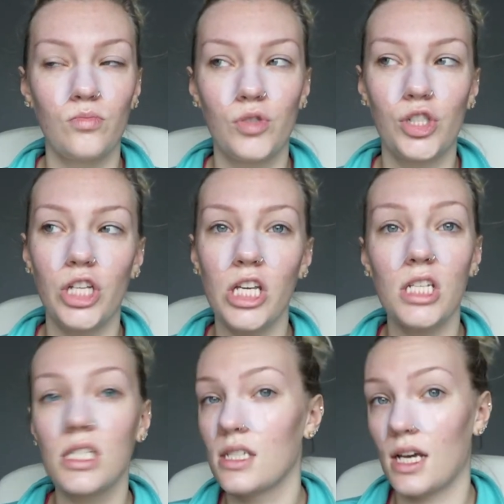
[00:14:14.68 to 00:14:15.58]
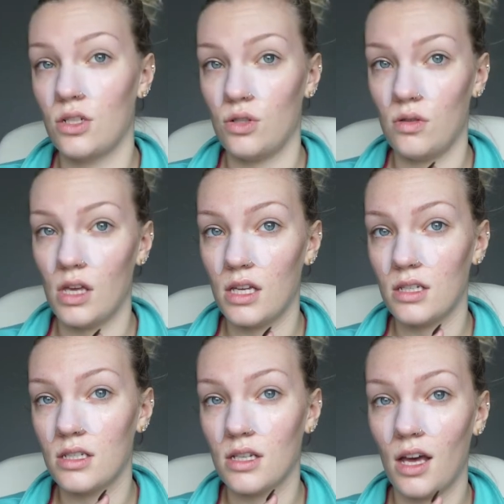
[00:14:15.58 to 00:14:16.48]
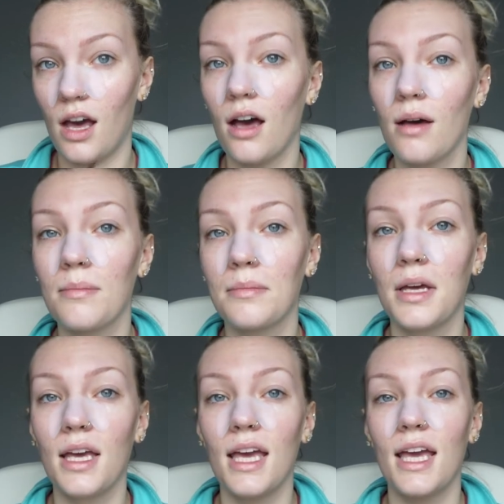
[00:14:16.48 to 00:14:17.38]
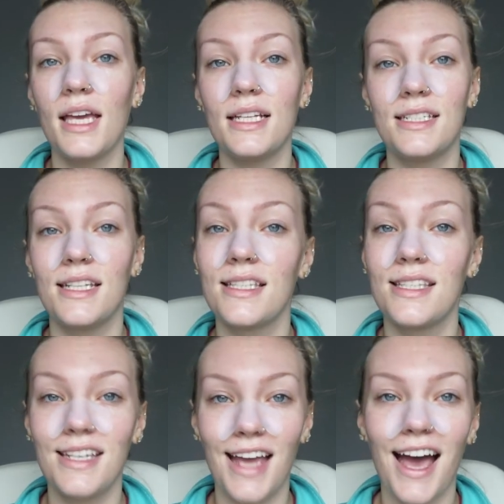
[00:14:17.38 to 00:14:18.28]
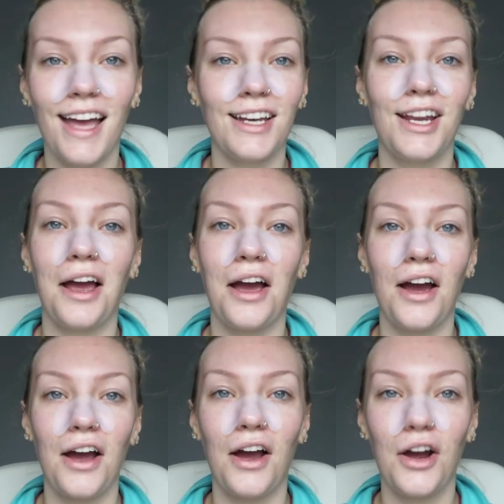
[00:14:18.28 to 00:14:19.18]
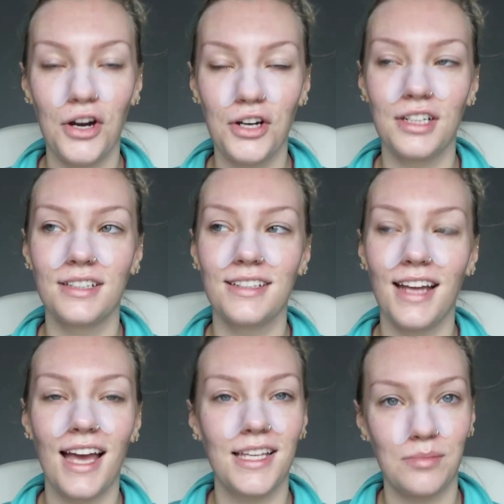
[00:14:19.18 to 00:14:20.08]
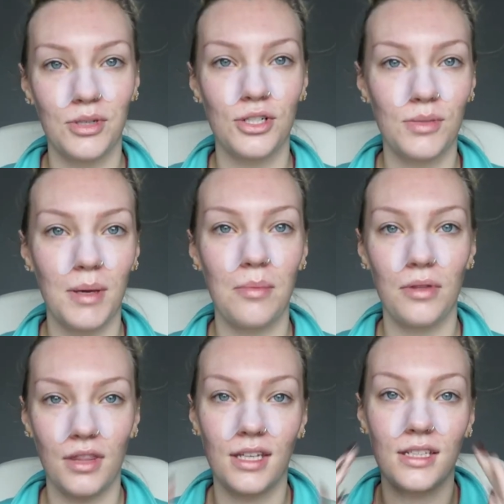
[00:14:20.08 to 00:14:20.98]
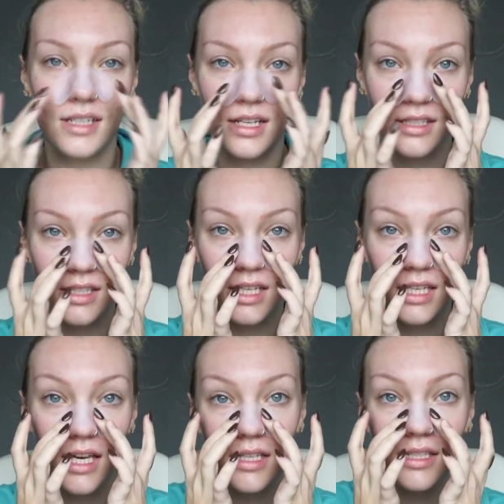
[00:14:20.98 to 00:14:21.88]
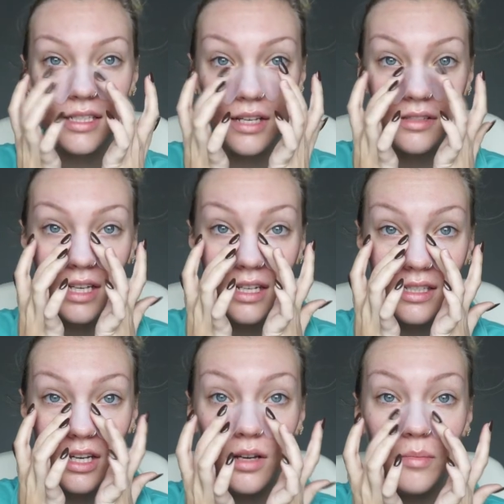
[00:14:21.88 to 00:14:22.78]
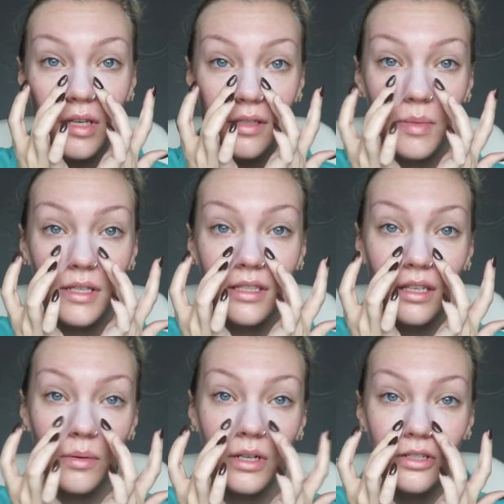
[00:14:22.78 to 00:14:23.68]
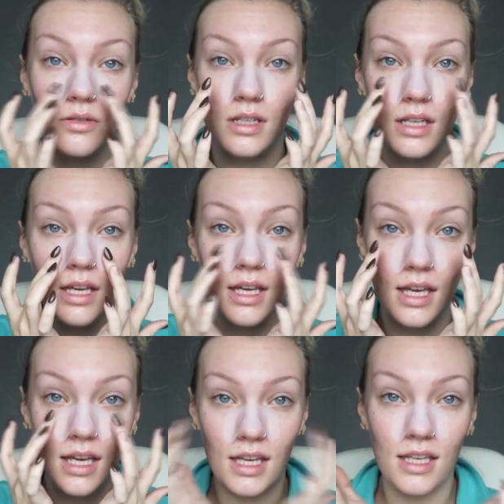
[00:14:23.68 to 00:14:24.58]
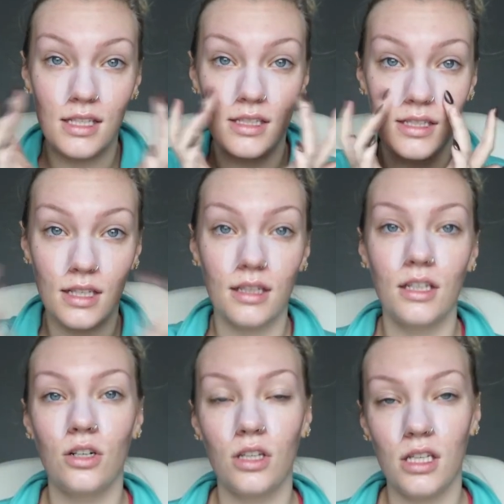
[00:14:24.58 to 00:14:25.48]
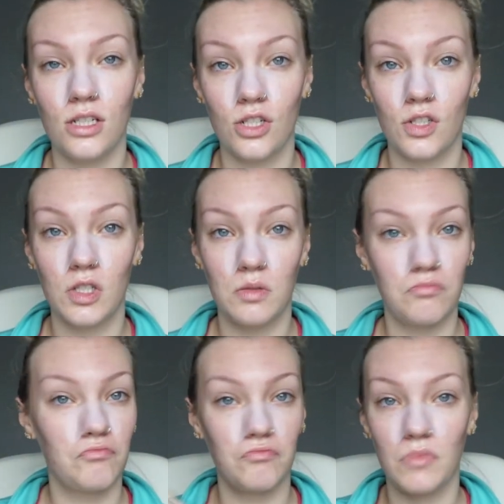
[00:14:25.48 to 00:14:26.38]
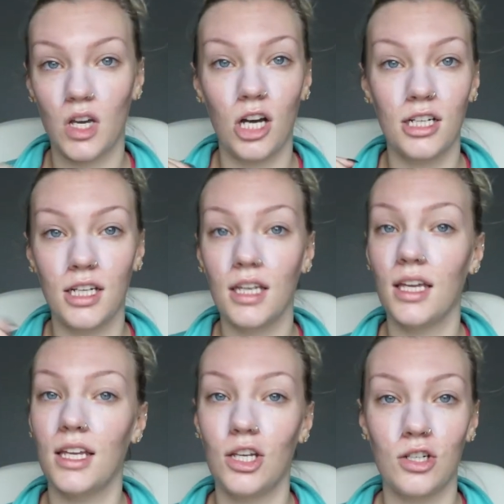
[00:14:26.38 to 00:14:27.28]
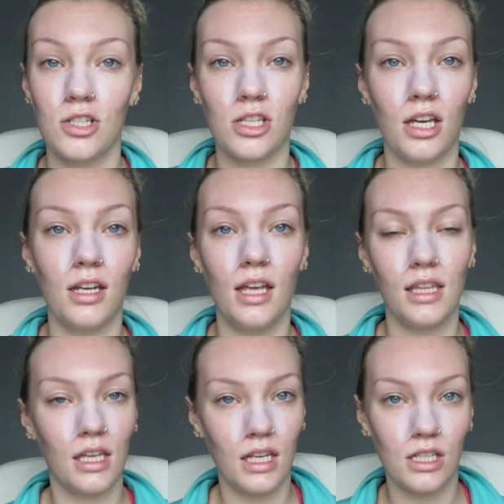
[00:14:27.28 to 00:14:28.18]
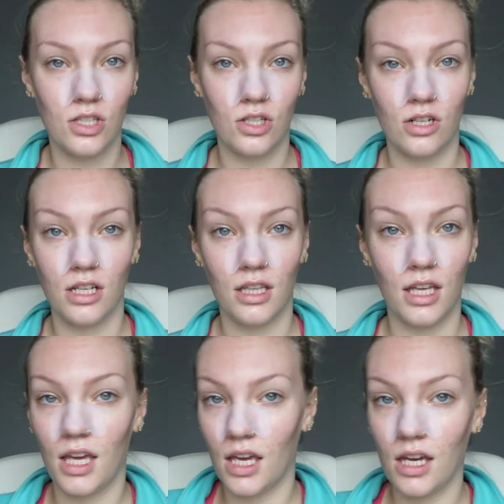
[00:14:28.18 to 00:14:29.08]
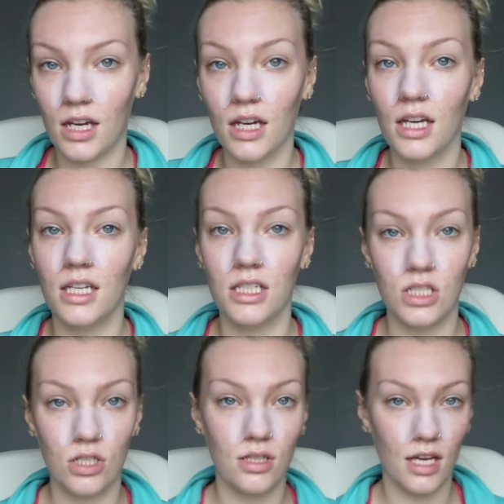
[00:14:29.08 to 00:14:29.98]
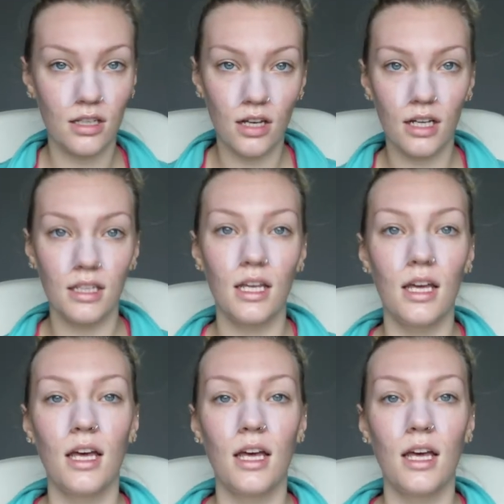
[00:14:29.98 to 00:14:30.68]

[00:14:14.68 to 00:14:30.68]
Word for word: she does not do that. Um, it does not hurt as much as people think it does. Like yes, it sounds kind of scary because basically what you're doing is literally just cutting in your skin and then inserting the ink into that cut,